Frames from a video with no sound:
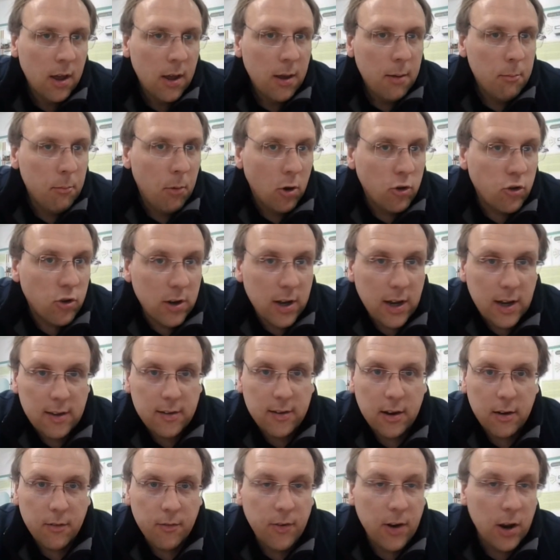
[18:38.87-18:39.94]

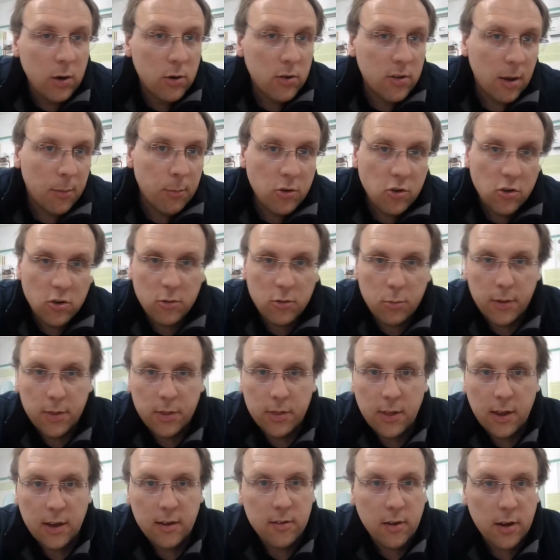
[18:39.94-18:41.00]
modulating flow temperatures with
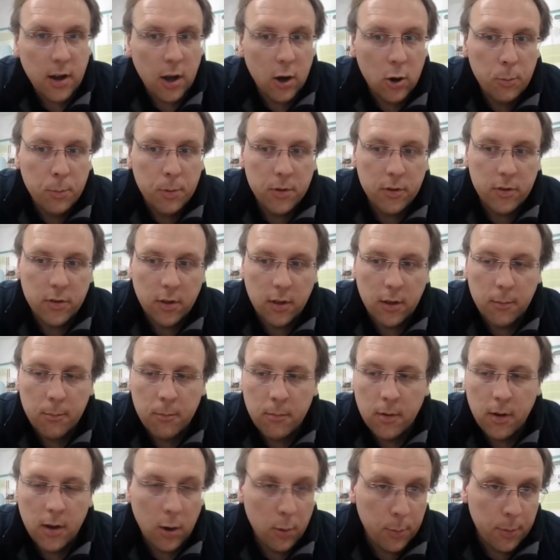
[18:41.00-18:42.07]
things like open
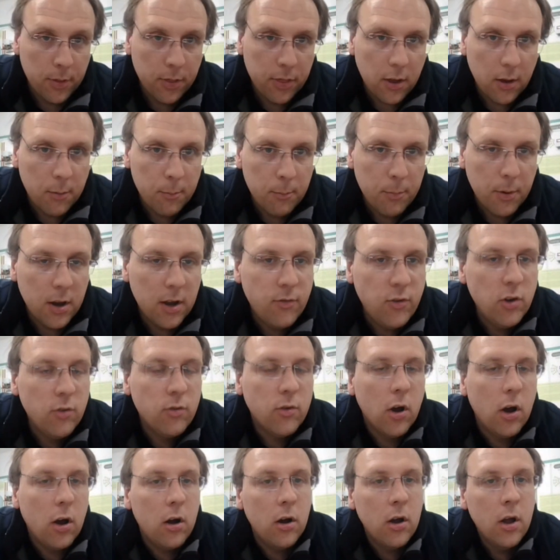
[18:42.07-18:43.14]
therm. But if you've
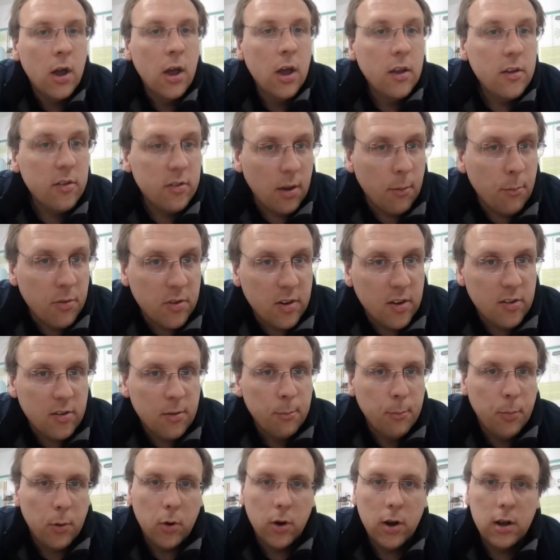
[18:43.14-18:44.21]
got some
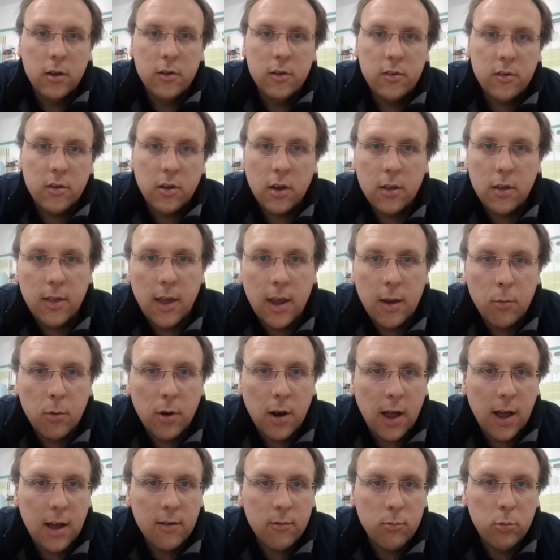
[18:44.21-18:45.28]
system boilers, they will
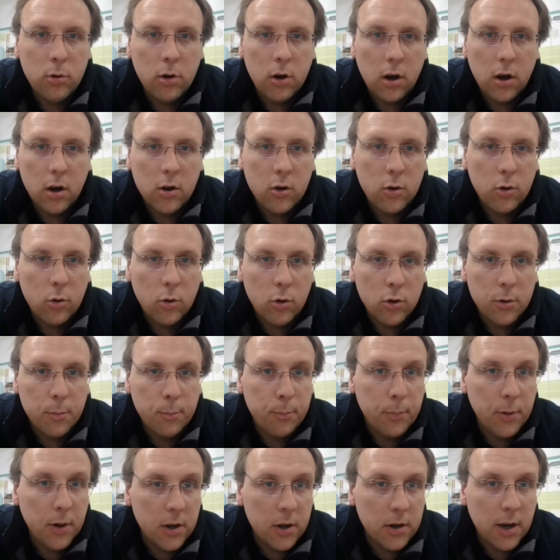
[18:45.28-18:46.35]
have what are called
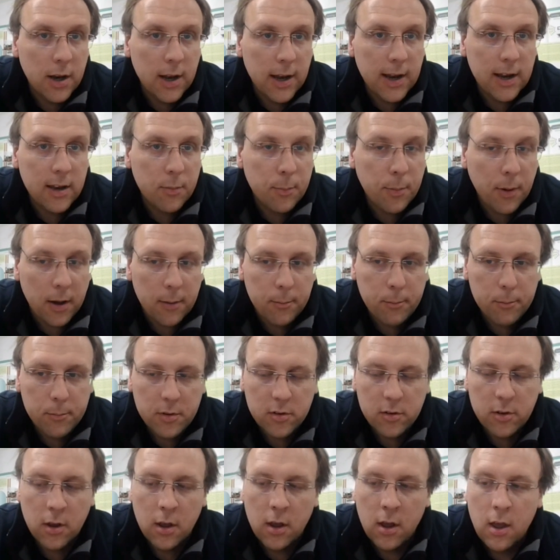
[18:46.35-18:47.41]
burner linked
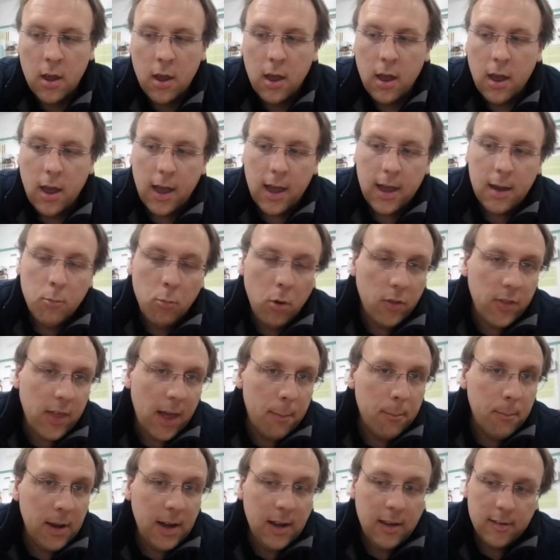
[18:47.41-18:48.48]
pumps. And what
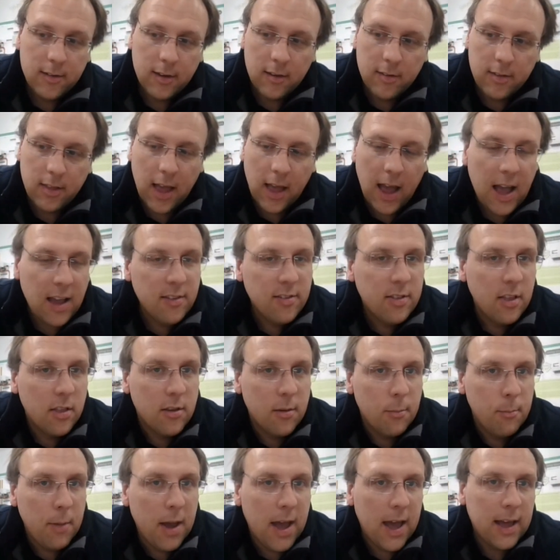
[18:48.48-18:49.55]
that means is that as the
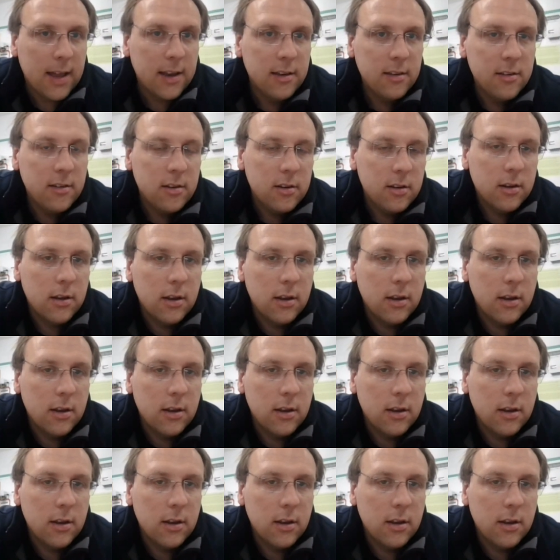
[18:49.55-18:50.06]
demand